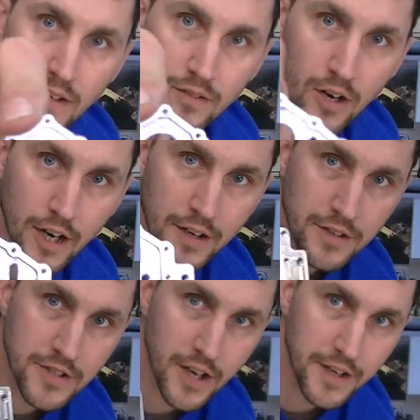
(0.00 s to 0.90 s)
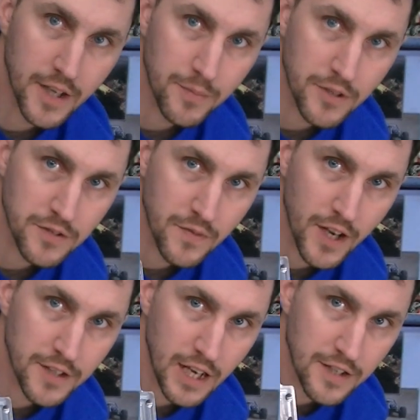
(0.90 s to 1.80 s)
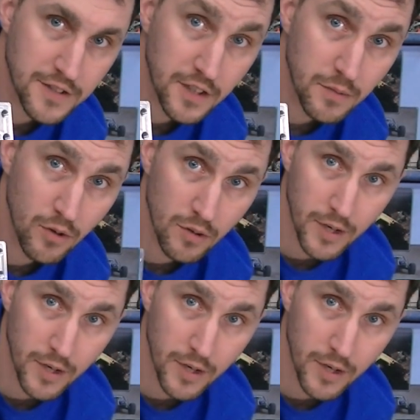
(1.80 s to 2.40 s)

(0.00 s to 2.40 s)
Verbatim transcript: Ryan designed up this fantastic motor